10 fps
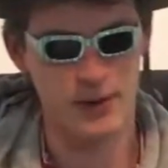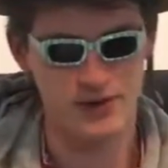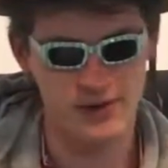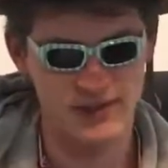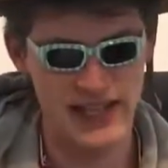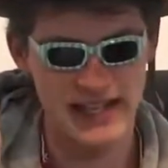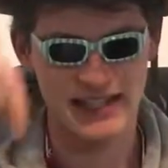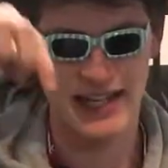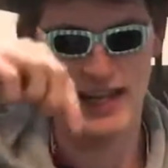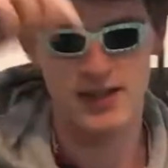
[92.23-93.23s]
person who's
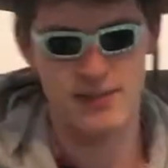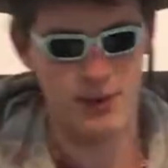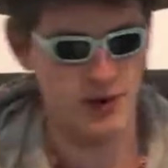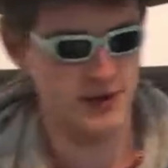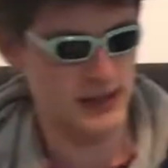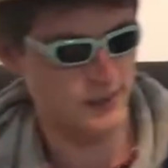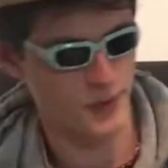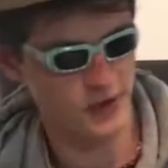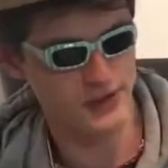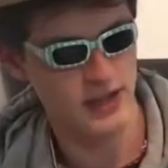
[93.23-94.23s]
designated to burn these
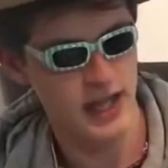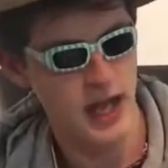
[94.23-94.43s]
books,